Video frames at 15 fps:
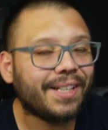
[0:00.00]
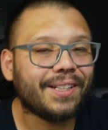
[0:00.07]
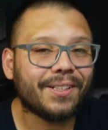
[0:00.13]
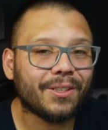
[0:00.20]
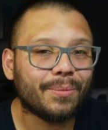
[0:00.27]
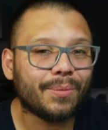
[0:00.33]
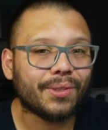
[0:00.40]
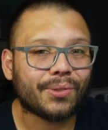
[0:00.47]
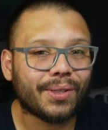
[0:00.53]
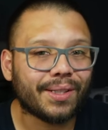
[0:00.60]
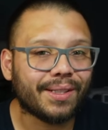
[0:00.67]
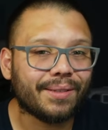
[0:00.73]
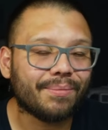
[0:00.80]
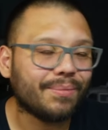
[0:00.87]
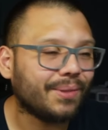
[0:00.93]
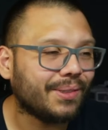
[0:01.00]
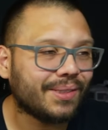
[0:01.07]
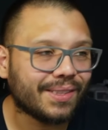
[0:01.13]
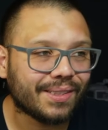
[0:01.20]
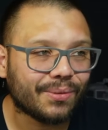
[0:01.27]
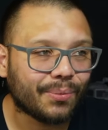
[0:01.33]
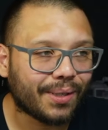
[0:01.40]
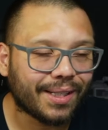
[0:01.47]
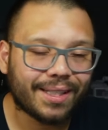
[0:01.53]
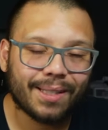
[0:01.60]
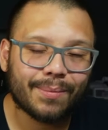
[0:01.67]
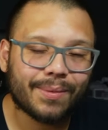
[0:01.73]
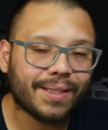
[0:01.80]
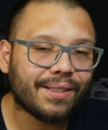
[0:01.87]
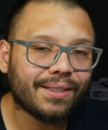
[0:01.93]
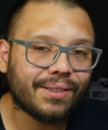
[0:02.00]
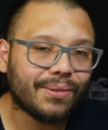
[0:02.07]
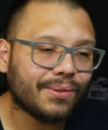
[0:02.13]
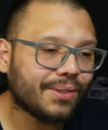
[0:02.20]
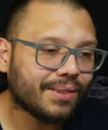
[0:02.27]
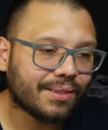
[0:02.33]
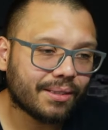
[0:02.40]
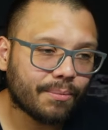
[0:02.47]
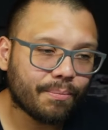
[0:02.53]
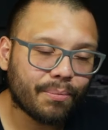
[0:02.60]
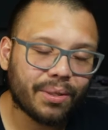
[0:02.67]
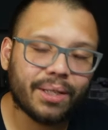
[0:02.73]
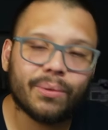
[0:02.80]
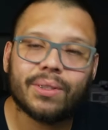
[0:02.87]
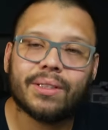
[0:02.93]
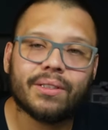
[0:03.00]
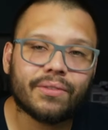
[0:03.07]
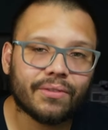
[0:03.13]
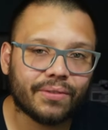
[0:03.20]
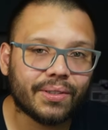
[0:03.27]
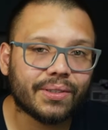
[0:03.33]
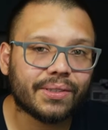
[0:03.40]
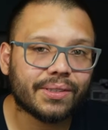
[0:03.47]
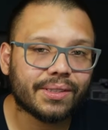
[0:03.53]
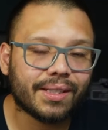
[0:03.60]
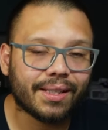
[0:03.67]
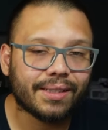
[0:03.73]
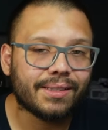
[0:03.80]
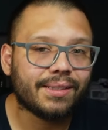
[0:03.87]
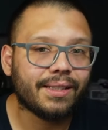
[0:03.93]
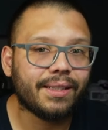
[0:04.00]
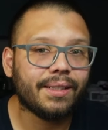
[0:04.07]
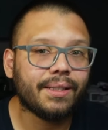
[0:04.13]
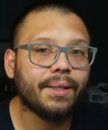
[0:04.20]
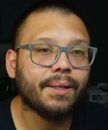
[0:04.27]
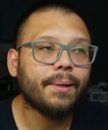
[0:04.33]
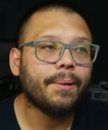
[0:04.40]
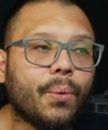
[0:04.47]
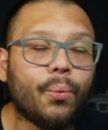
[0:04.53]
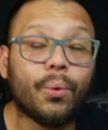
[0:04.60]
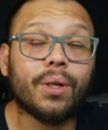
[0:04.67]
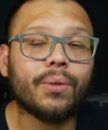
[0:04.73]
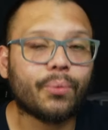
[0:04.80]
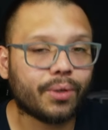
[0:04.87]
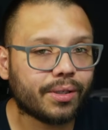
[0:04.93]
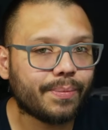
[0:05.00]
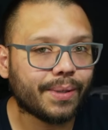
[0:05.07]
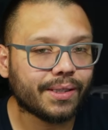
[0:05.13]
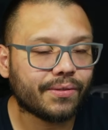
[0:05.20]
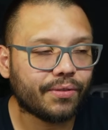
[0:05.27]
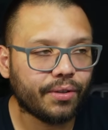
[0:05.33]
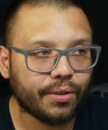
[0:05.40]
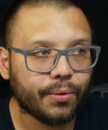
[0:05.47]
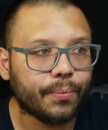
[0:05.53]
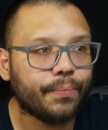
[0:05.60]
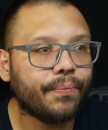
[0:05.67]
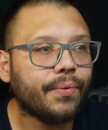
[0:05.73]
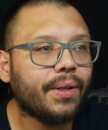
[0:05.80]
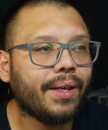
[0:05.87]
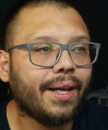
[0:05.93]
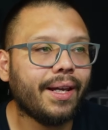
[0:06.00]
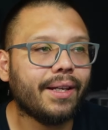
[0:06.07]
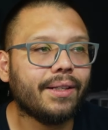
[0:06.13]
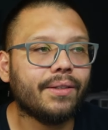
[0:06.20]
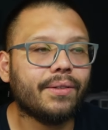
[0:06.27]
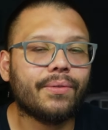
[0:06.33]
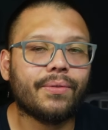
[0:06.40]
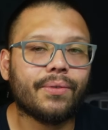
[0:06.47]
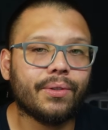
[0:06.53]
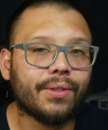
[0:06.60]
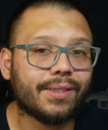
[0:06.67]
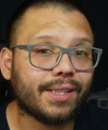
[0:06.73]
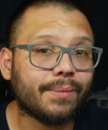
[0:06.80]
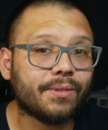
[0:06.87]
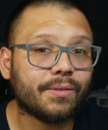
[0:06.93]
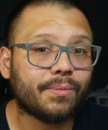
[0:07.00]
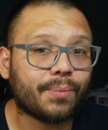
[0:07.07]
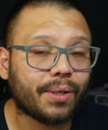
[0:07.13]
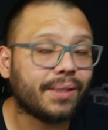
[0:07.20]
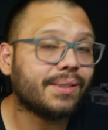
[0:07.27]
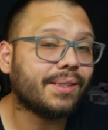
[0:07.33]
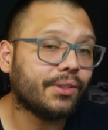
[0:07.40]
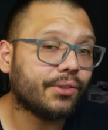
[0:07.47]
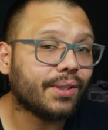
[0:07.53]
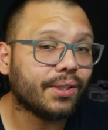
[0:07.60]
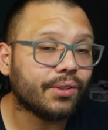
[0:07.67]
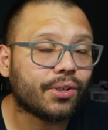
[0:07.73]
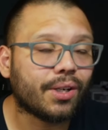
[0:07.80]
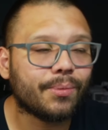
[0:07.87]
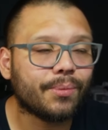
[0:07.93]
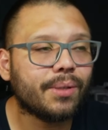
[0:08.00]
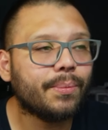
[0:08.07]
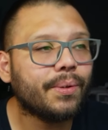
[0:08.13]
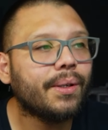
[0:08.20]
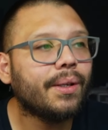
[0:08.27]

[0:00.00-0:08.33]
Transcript: get a little bit tricky, which is why I keep telling you just play with the different filters and see what works best for you and for the types of products that you're trying to dropship.